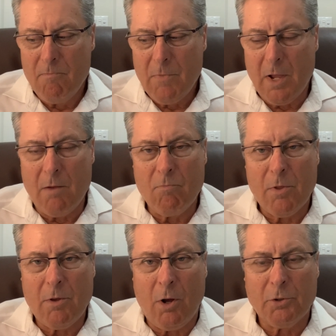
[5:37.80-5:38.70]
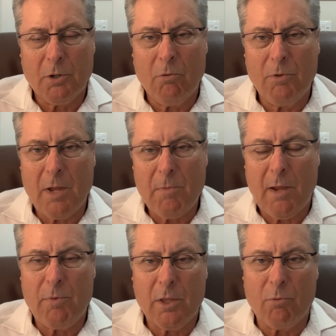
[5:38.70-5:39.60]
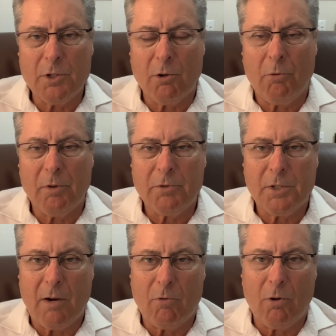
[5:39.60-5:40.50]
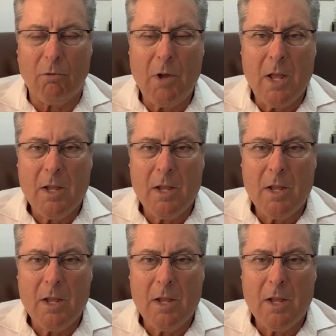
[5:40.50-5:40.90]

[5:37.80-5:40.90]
And also, they may be the result of several